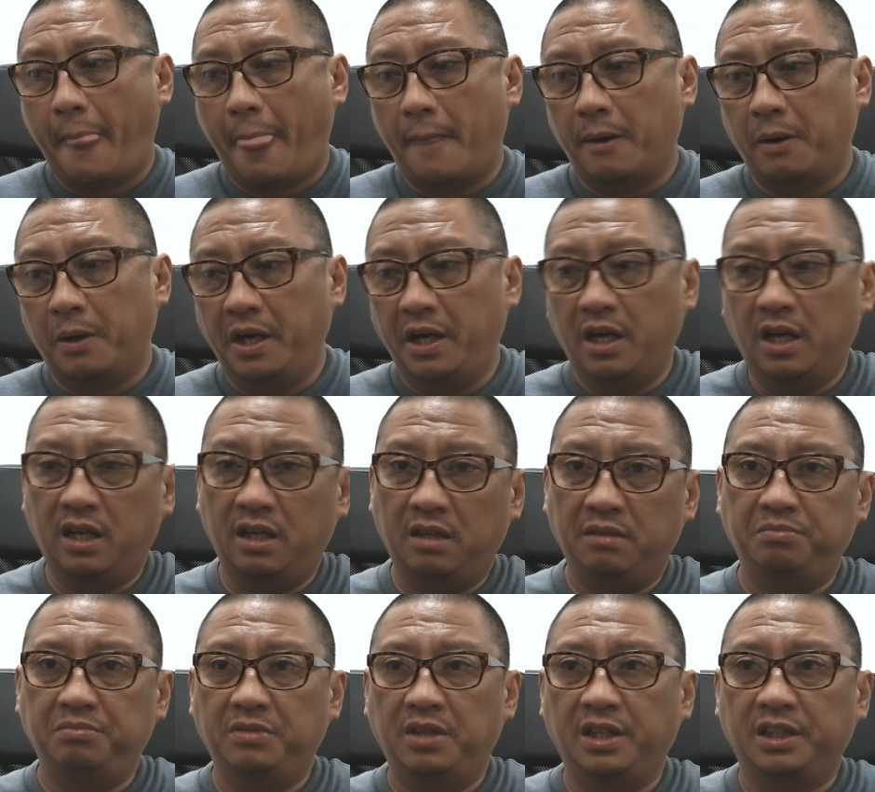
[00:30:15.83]
or
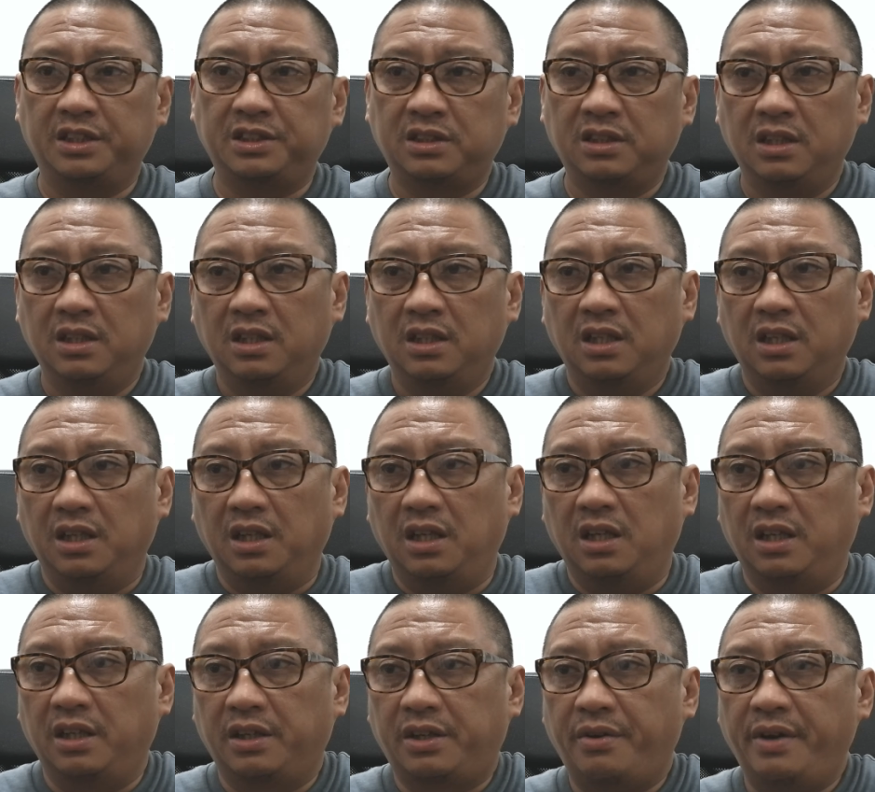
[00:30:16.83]
there's
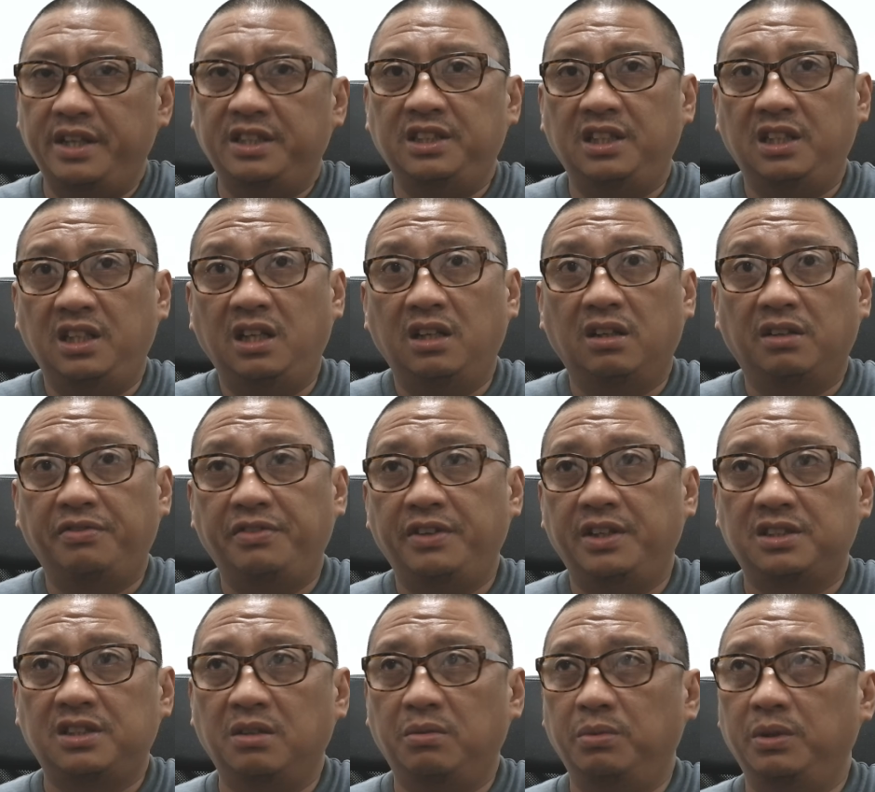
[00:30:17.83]
a crazy
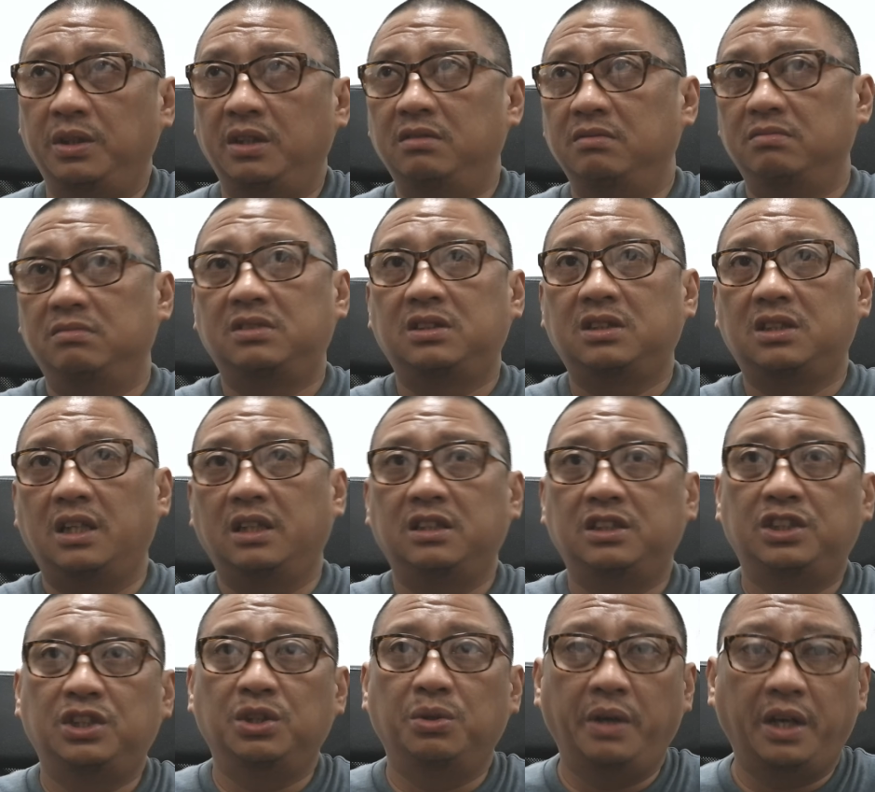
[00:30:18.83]
needlefish that would start
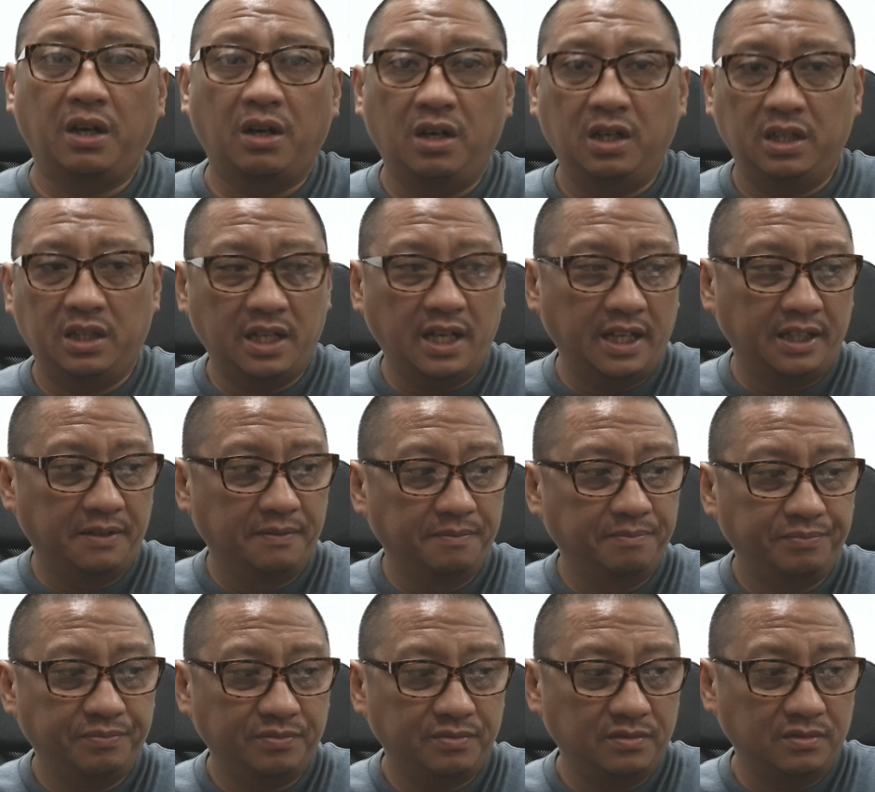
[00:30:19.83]
chewing on that,
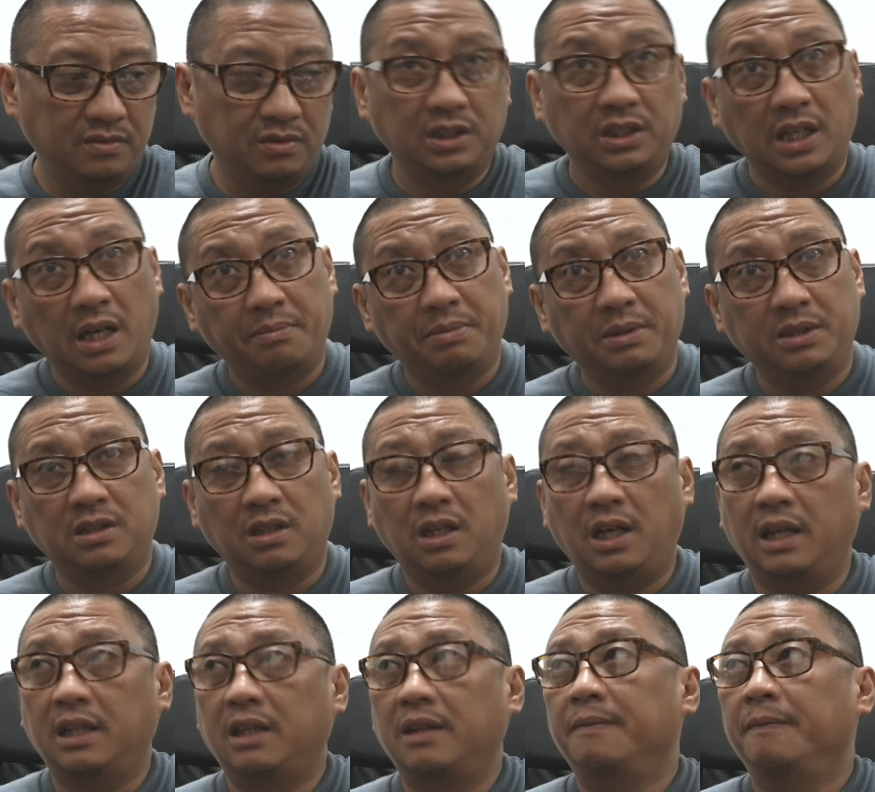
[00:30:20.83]
which happens a
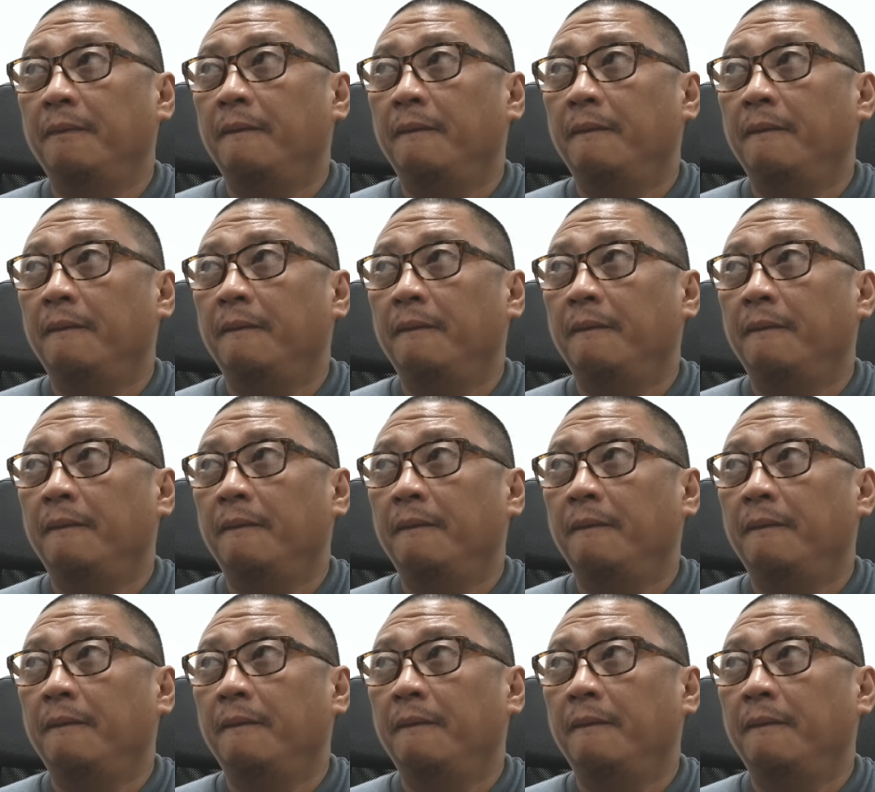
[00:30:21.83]
lot.